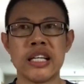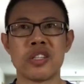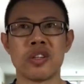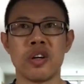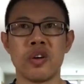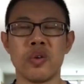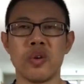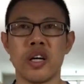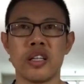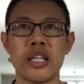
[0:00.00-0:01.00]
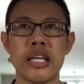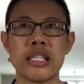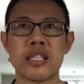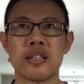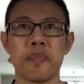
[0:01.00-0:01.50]
So
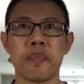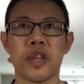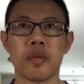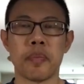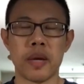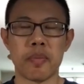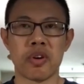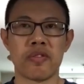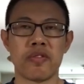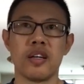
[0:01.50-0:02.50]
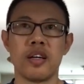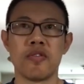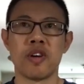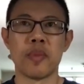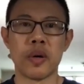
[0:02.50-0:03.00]
this paper
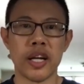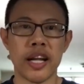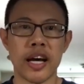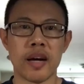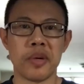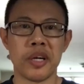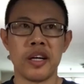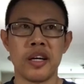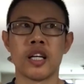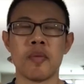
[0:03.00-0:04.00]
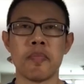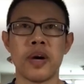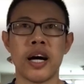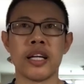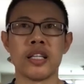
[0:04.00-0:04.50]
from our lab
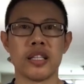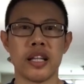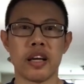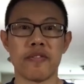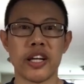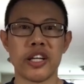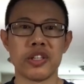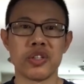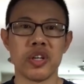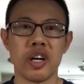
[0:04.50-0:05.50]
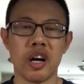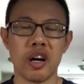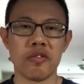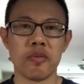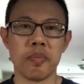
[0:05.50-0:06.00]
combined the advantage
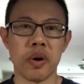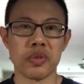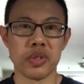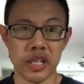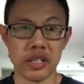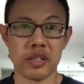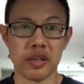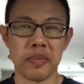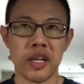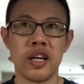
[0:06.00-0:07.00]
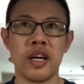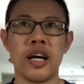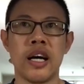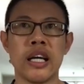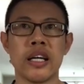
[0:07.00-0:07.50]
of both systems,
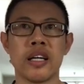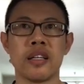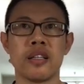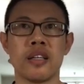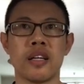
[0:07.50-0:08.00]
and